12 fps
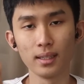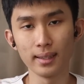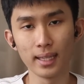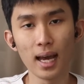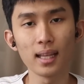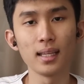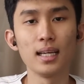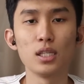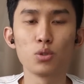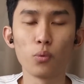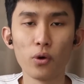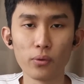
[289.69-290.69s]
That
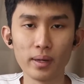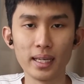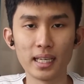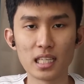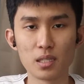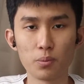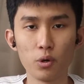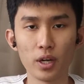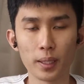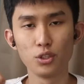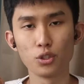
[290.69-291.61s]
is one really nice point.